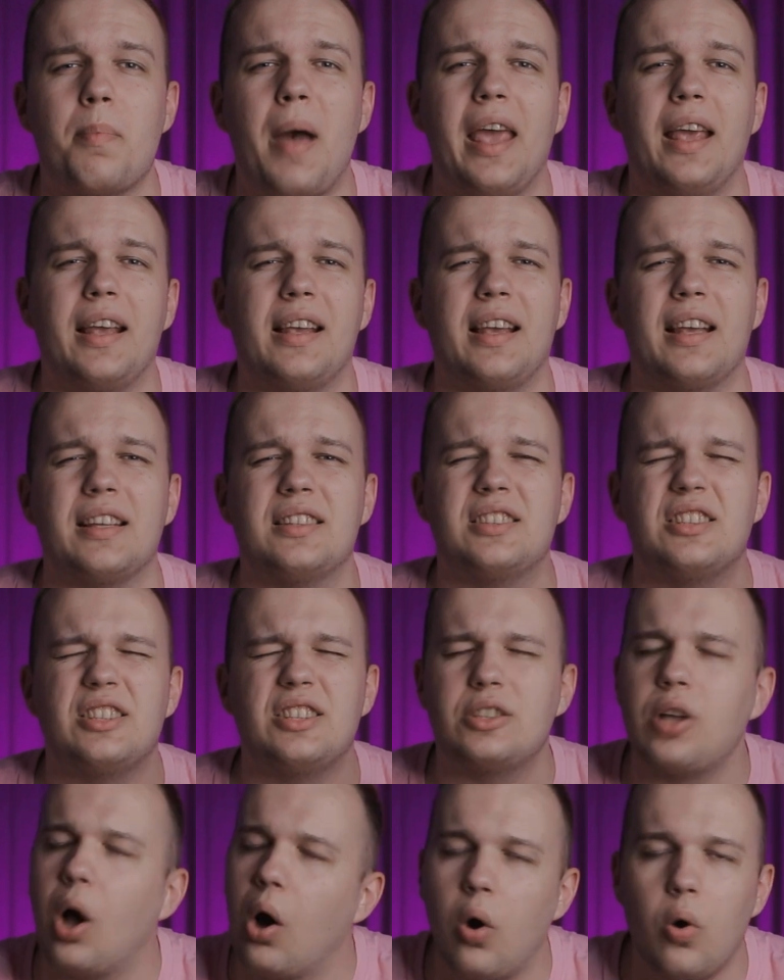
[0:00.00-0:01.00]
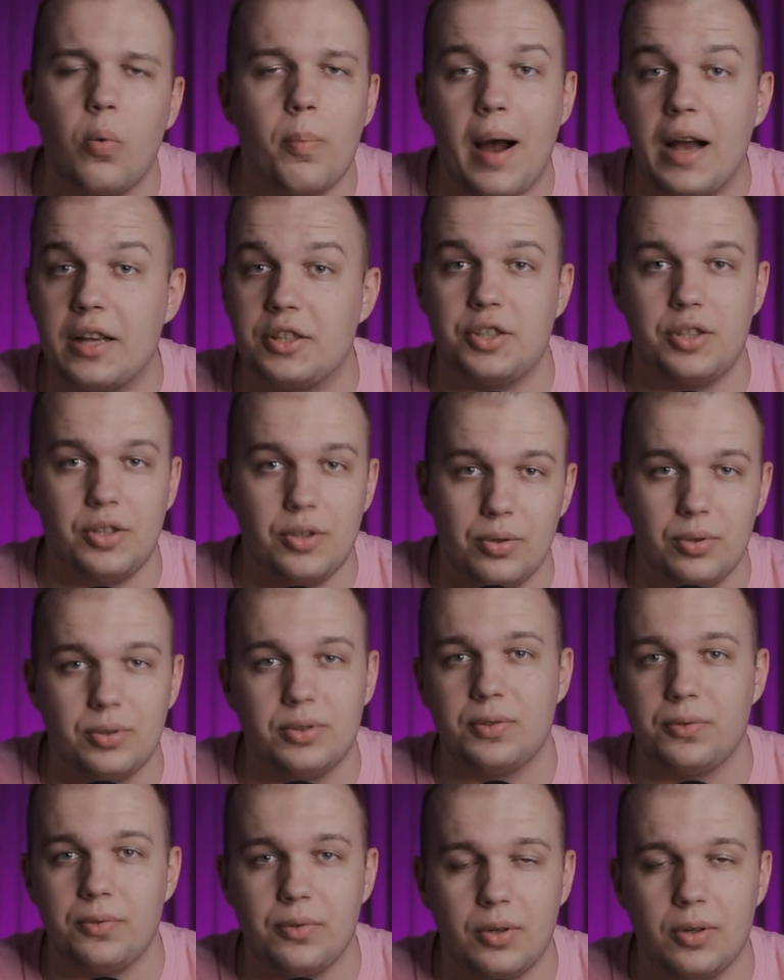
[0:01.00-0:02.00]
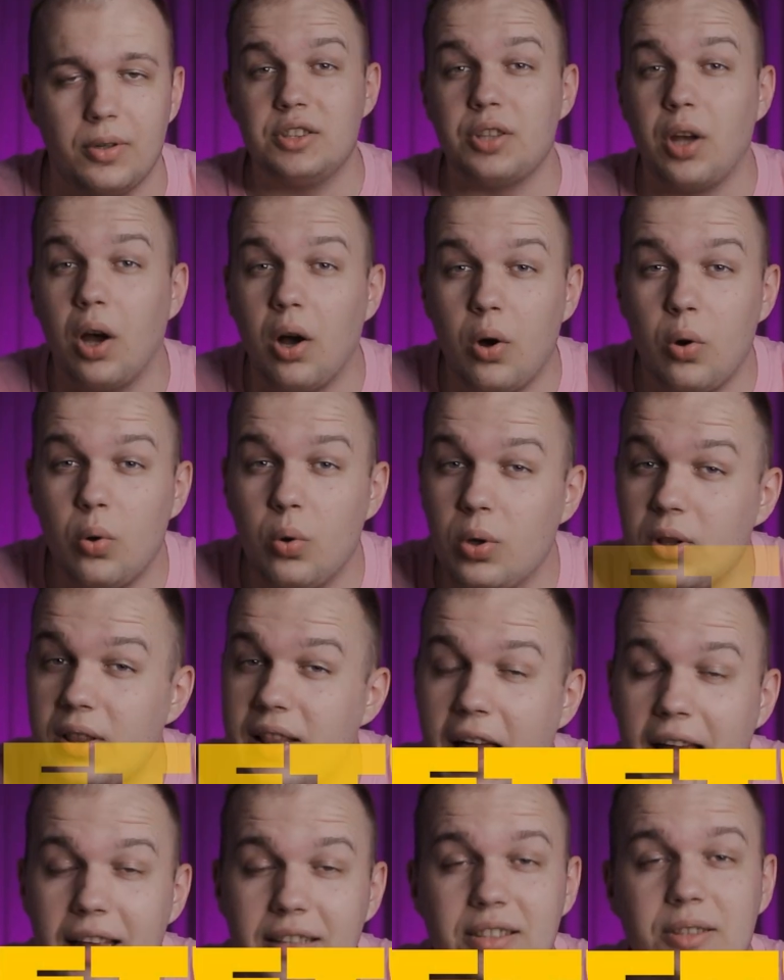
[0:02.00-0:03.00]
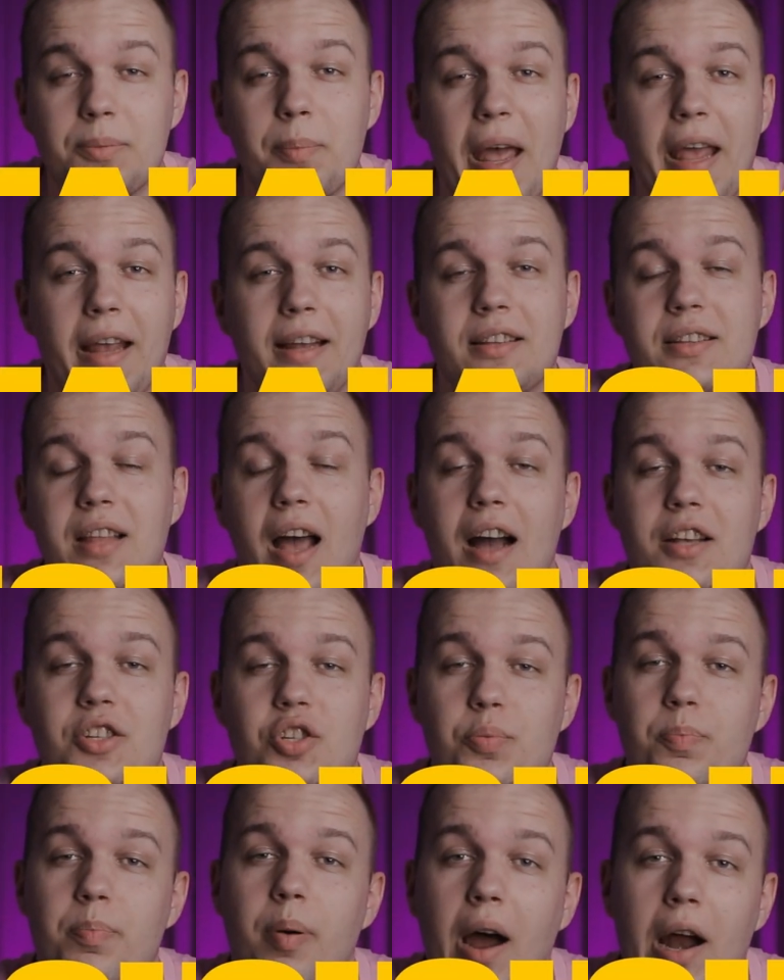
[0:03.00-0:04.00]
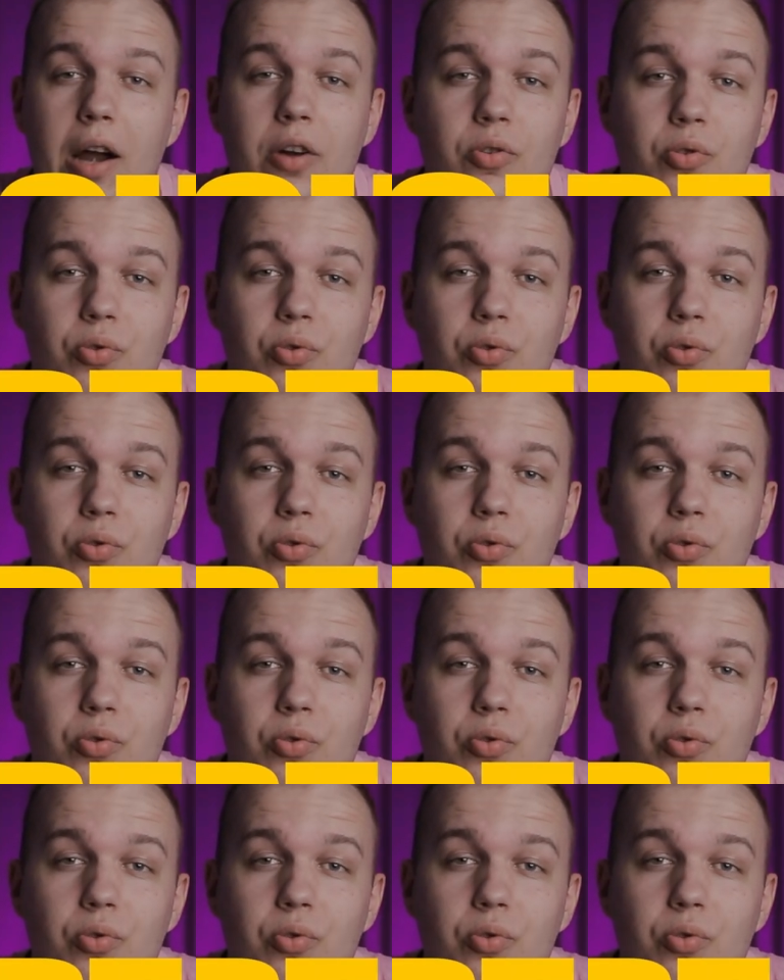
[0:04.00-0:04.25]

make it so much useful. So let's make touch bar